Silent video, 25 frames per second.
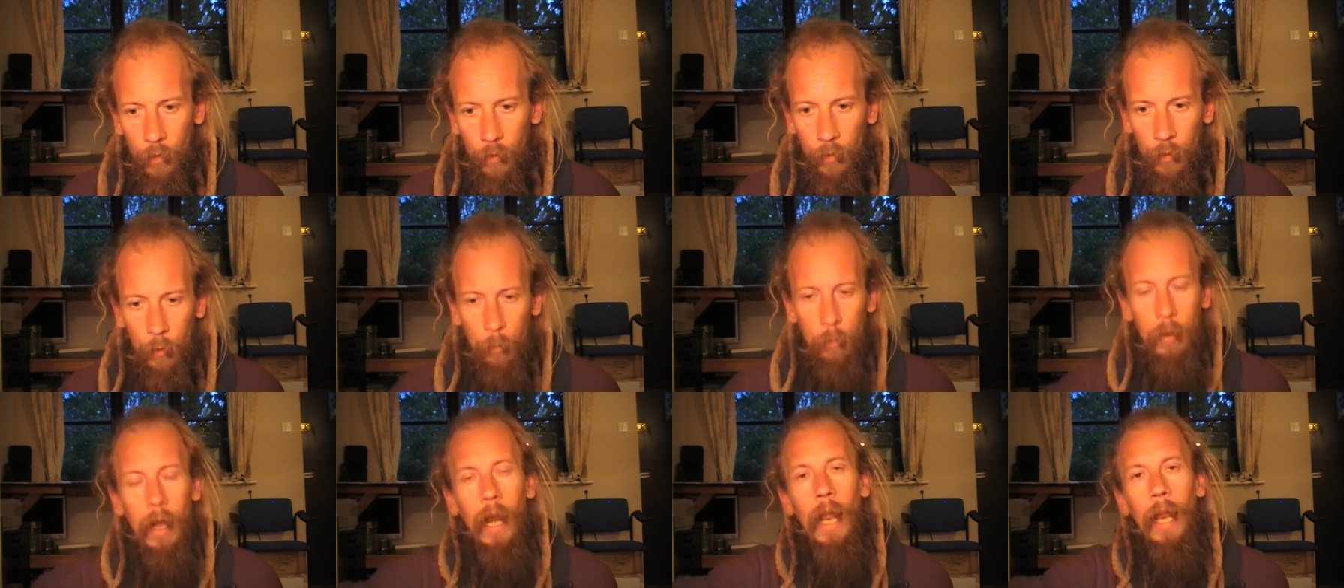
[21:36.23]

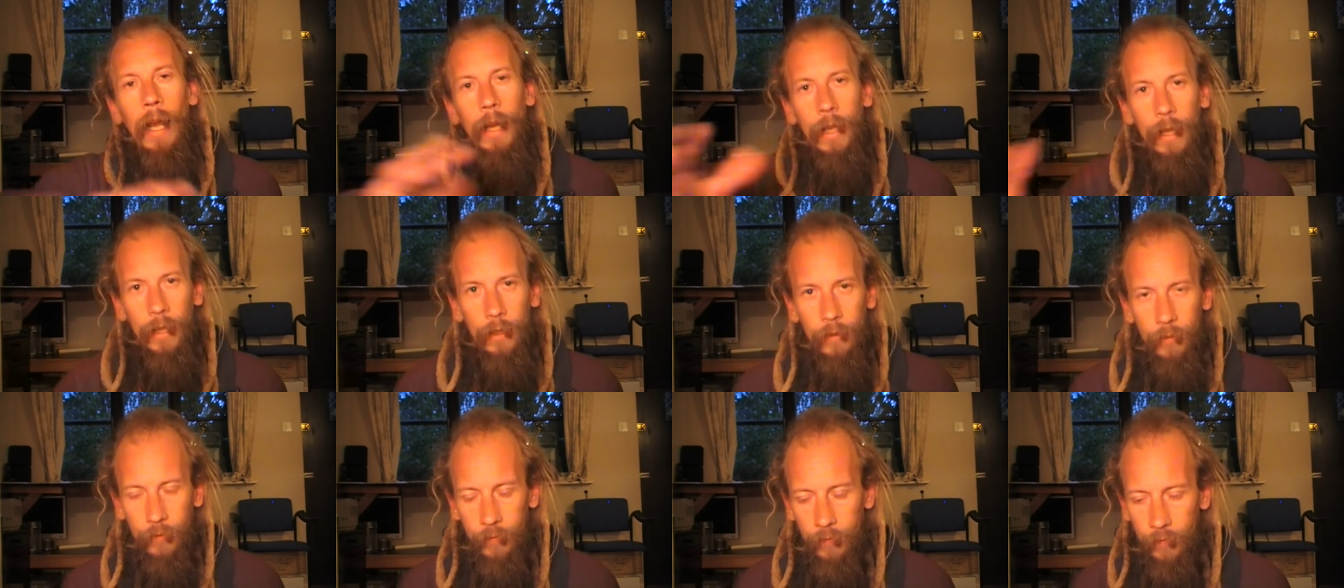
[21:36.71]
the
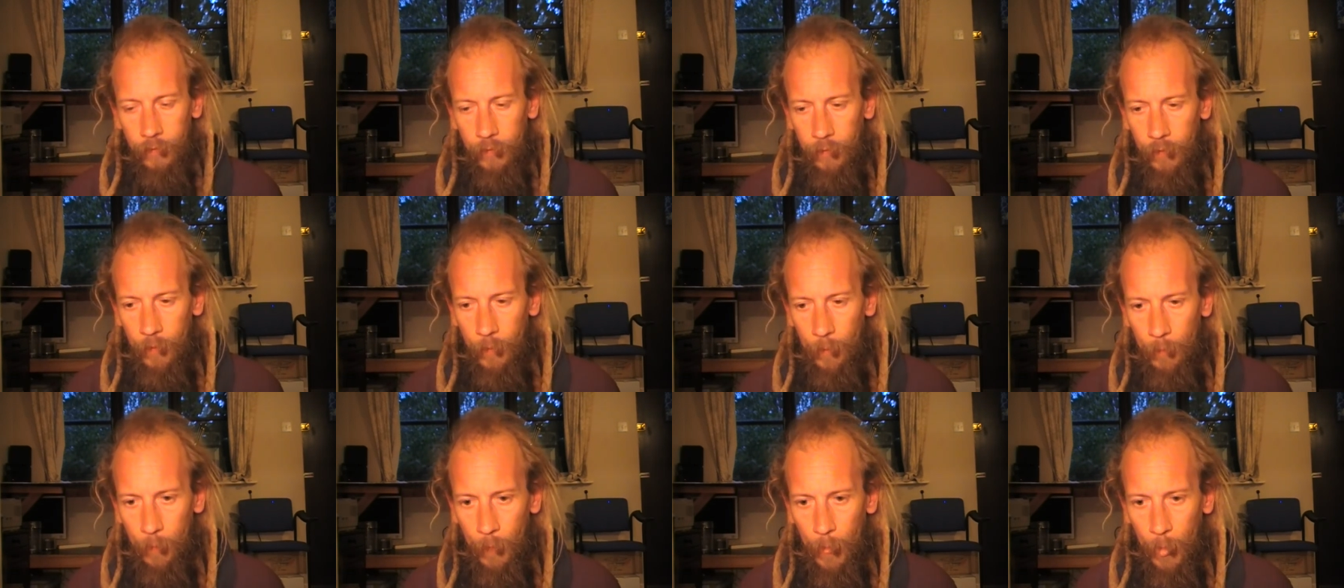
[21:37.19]

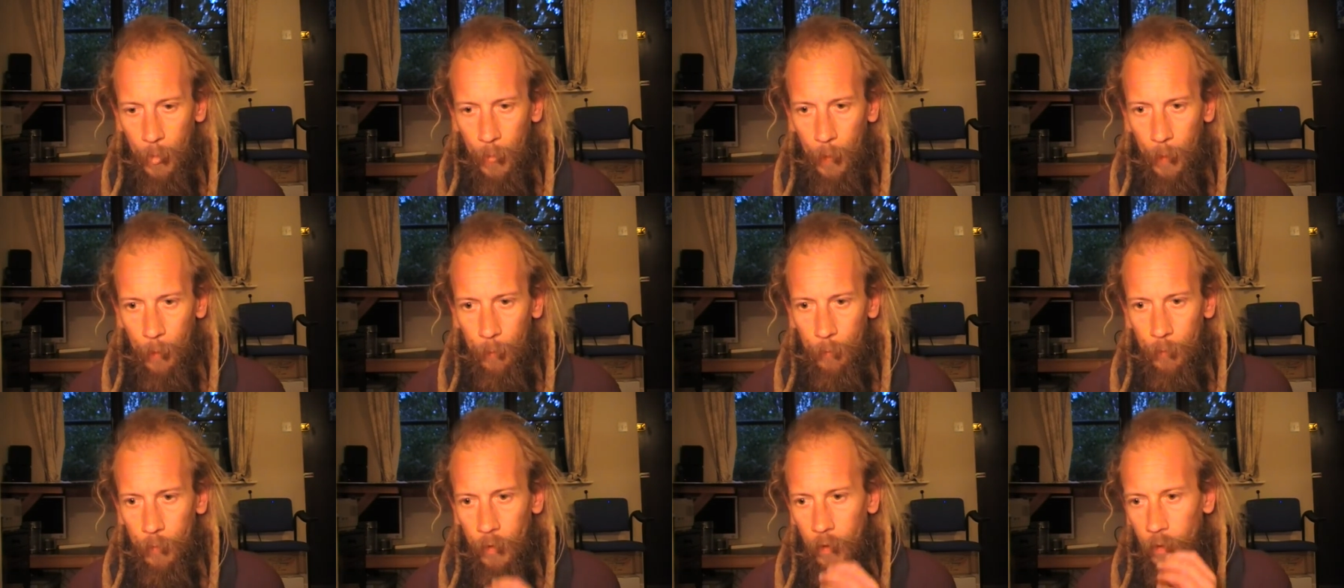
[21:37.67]
planets
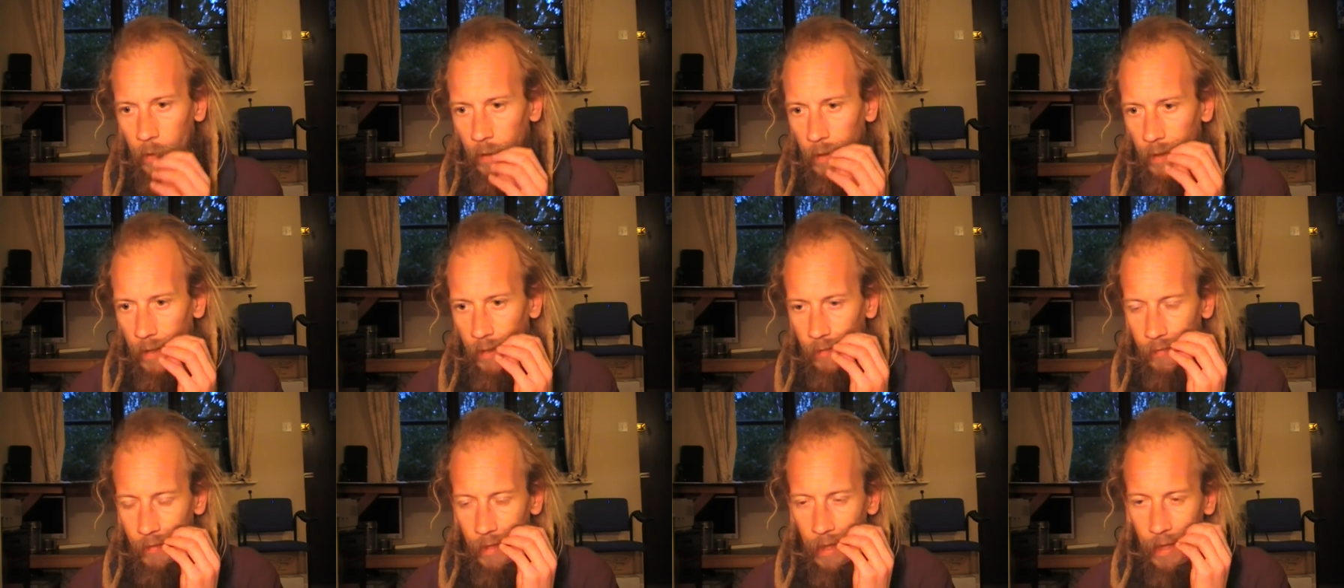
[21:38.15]

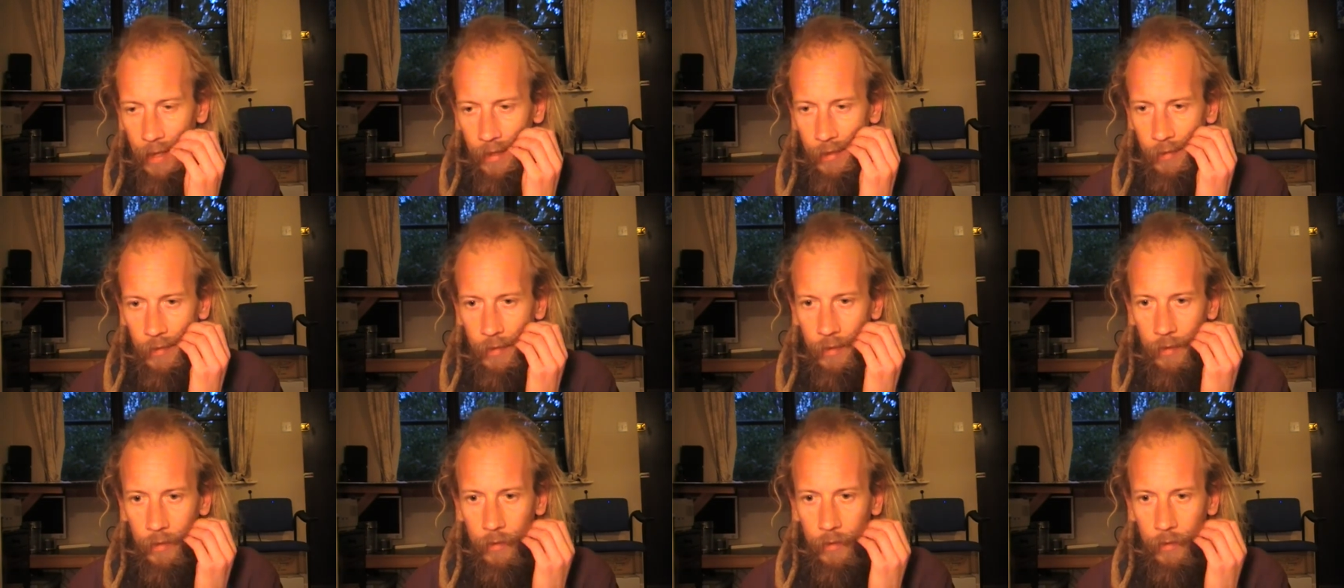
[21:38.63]
is that,